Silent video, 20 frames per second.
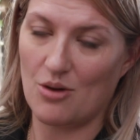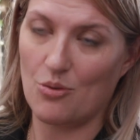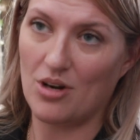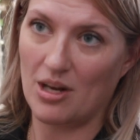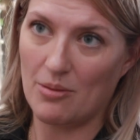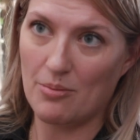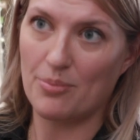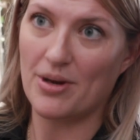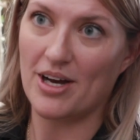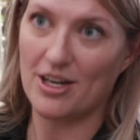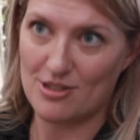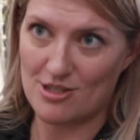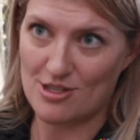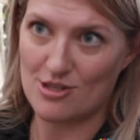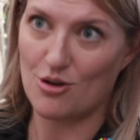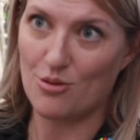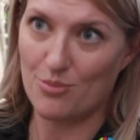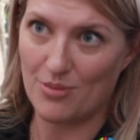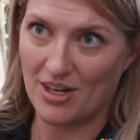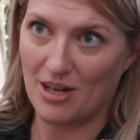That would impact
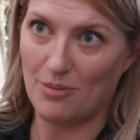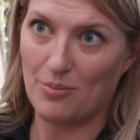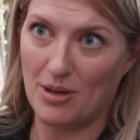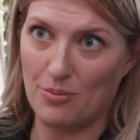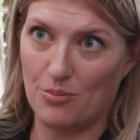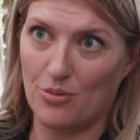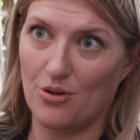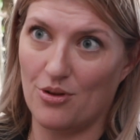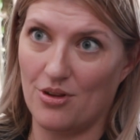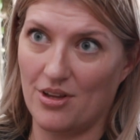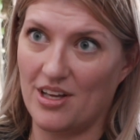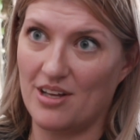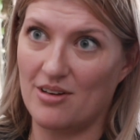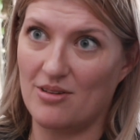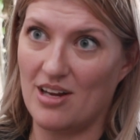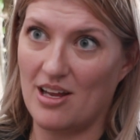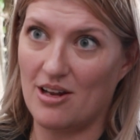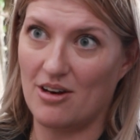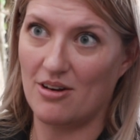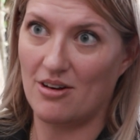so many people
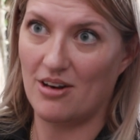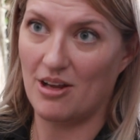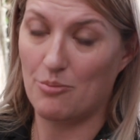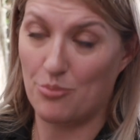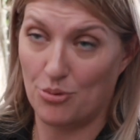and